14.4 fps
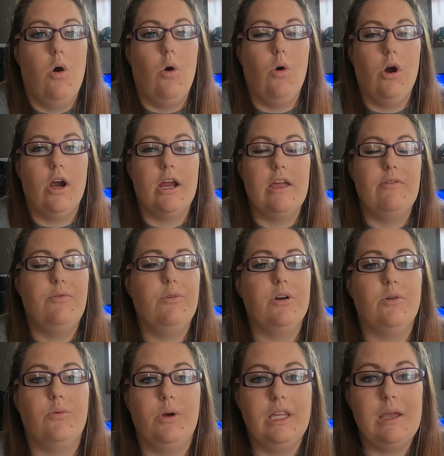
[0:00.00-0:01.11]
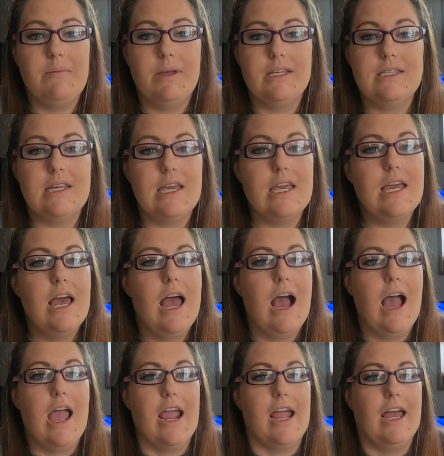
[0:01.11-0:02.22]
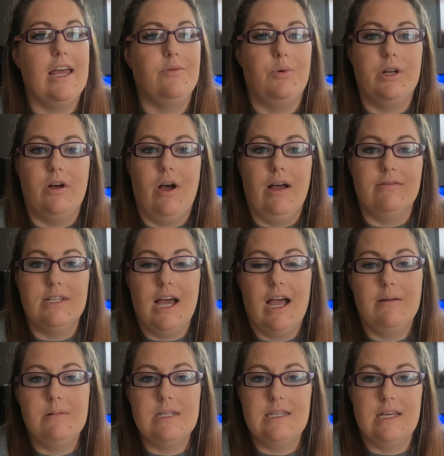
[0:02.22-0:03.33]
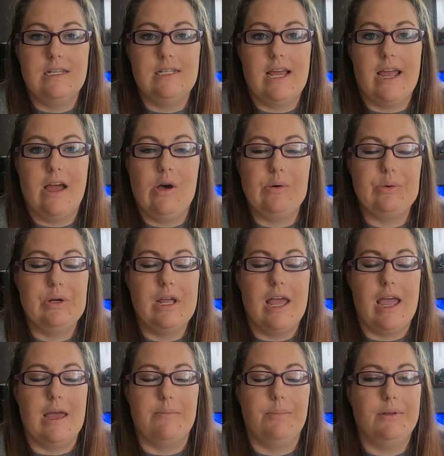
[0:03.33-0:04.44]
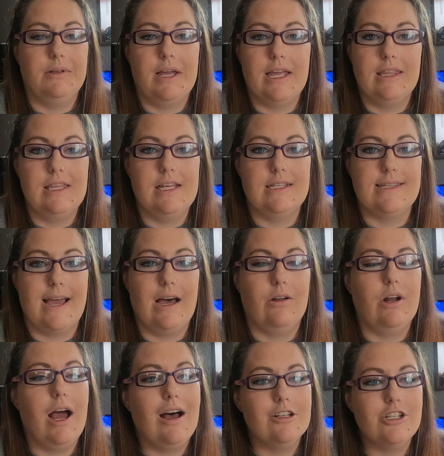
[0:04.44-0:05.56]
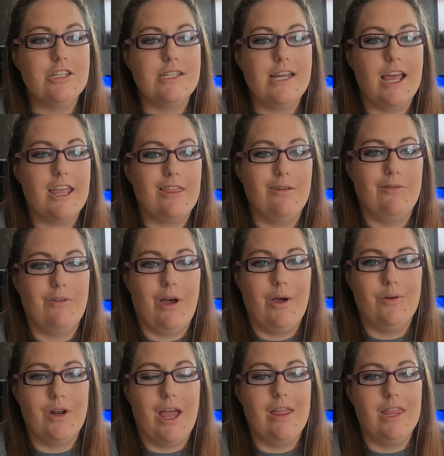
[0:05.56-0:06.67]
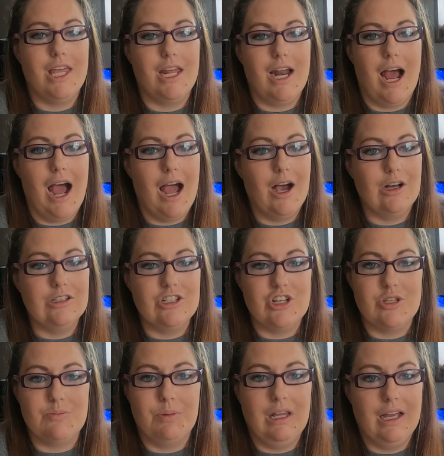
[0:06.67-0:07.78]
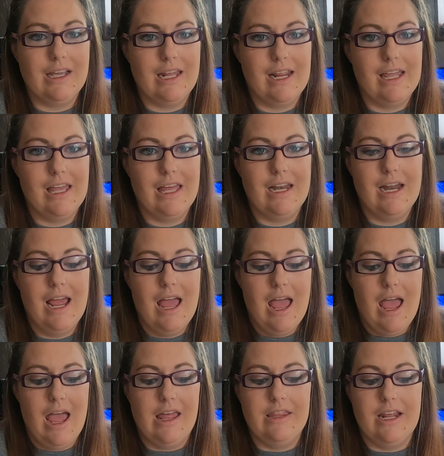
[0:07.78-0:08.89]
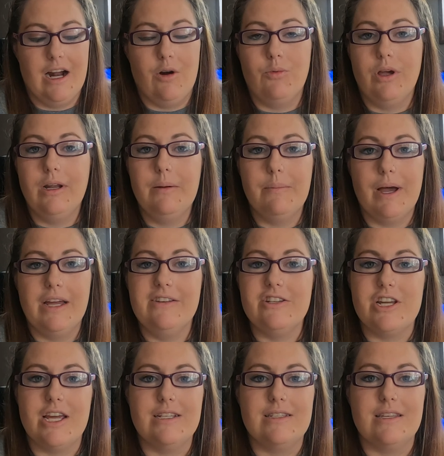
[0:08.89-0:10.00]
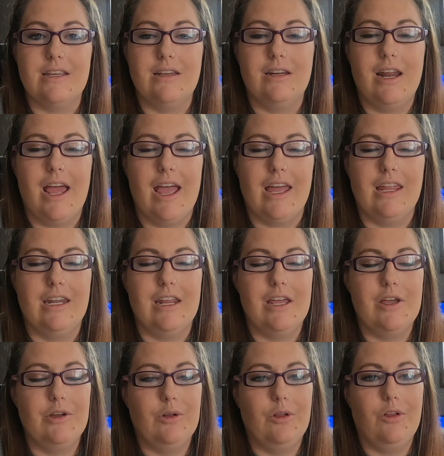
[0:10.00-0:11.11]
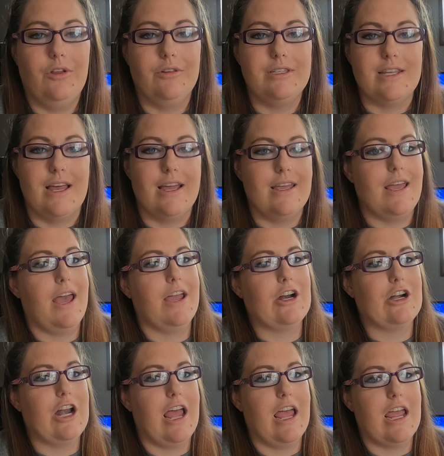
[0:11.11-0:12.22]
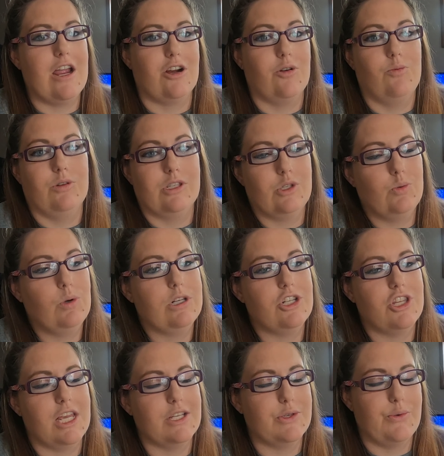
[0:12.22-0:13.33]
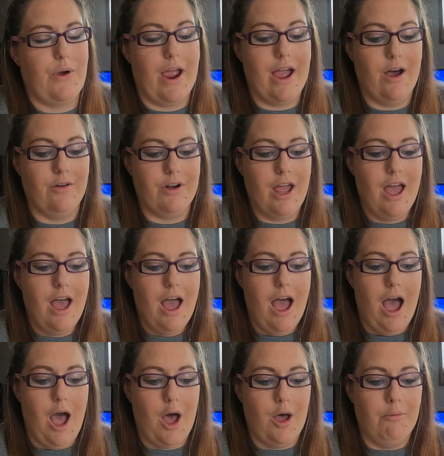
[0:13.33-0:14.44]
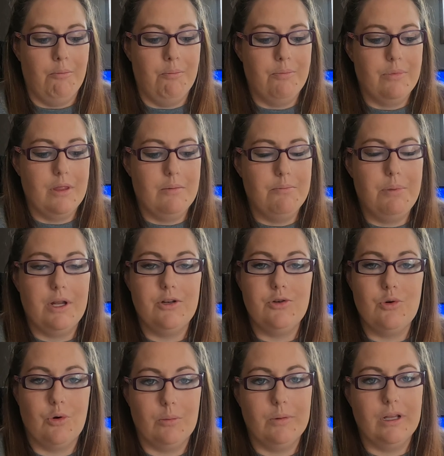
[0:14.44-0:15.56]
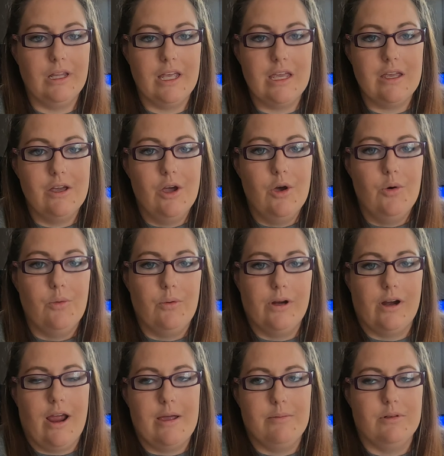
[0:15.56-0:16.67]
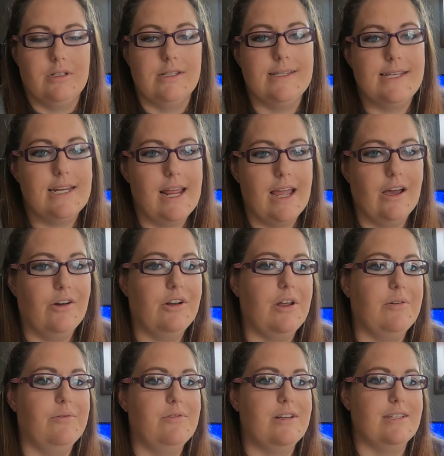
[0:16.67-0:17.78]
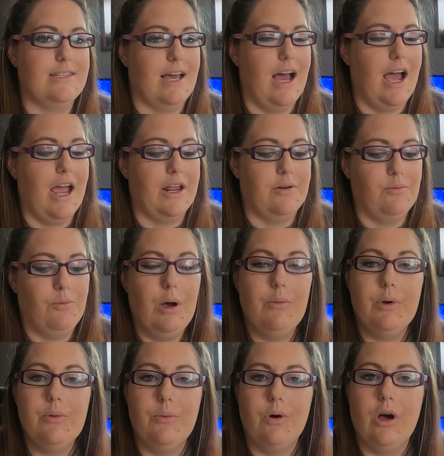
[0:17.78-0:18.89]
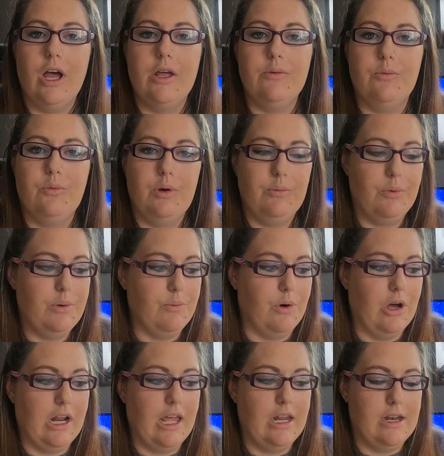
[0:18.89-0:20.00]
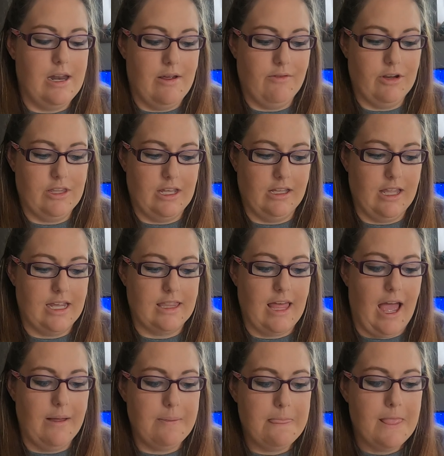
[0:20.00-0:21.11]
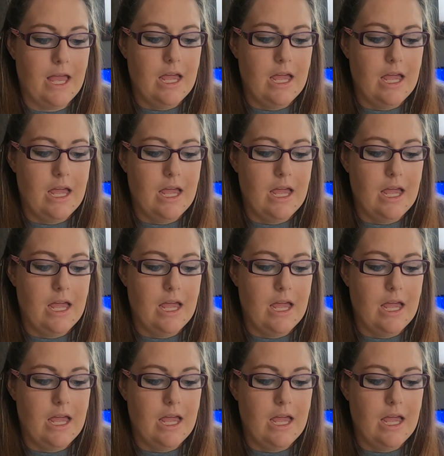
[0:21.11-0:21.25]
Or if we're really busy and we don't have time to sit down and plan this out, I'll just take the vote and then I'll just plug it in, and then I'll run it by Jason and he'll say yay or nay, or we'll switch things around. But normally we're able to sit down and decide what we want, when we want it, and everything like that.